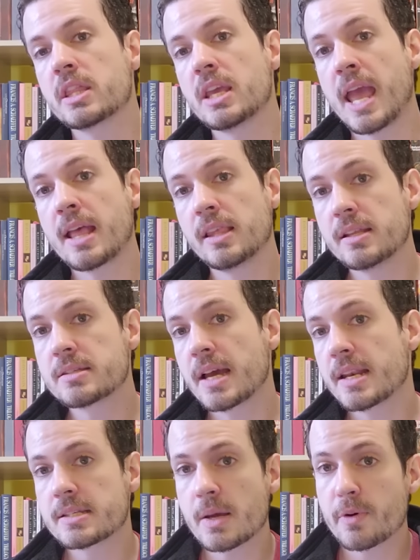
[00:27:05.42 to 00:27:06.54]
the alien
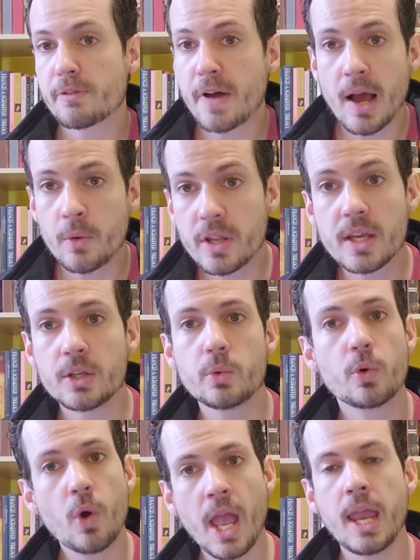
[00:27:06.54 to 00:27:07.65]
sightings that were found in
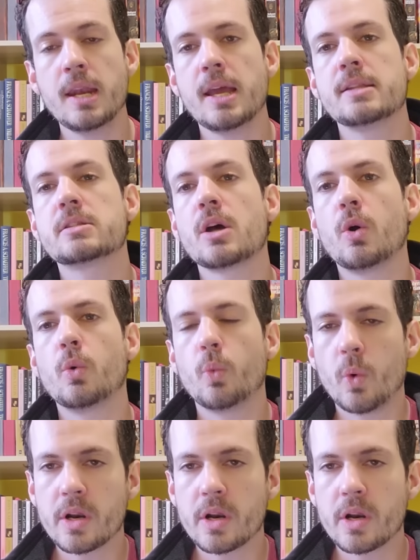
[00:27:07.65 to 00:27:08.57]
Ukraine, and so